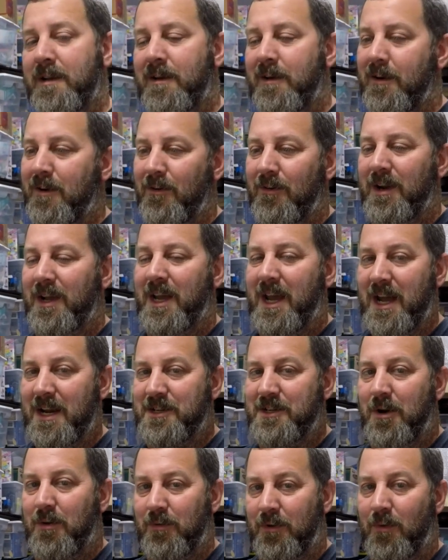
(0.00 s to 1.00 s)
they're going to catch
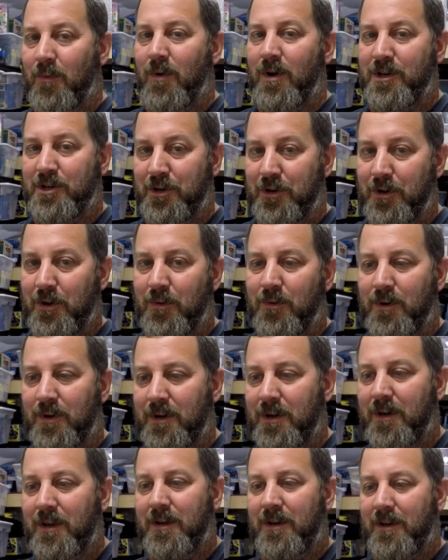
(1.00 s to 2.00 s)
on to what you're
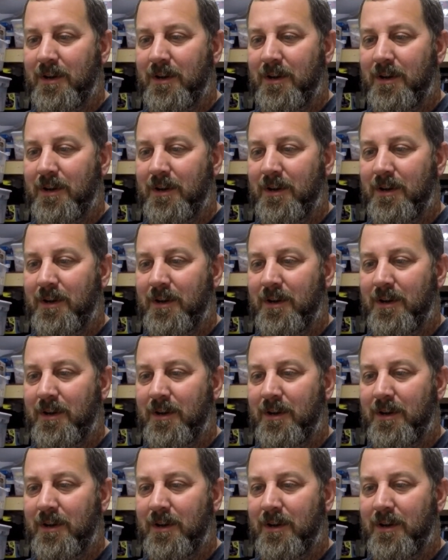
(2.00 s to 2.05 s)
doing.